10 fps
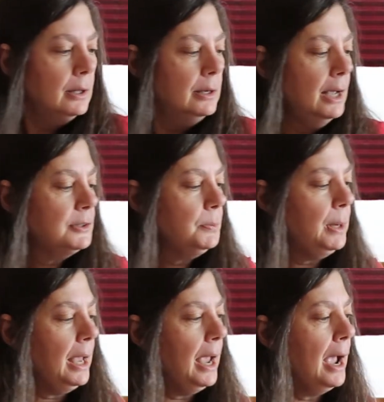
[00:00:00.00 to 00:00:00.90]
Next
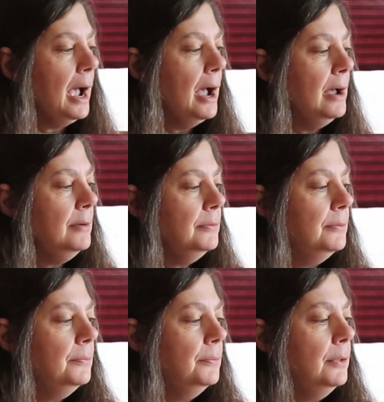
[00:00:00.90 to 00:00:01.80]
we have
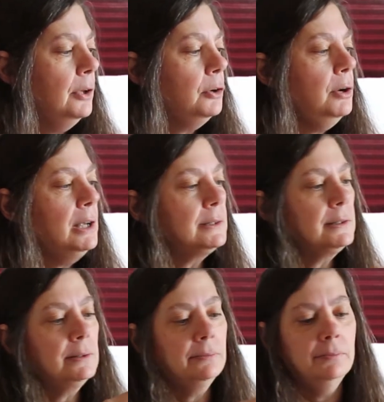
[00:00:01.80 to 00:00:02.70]

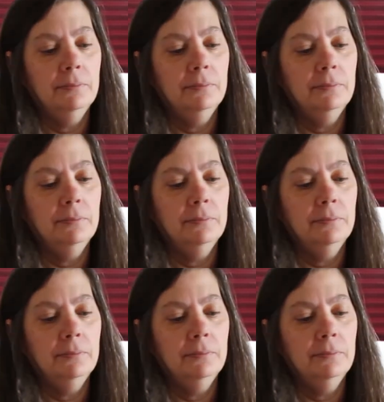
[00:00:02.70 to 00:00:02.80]
Chris.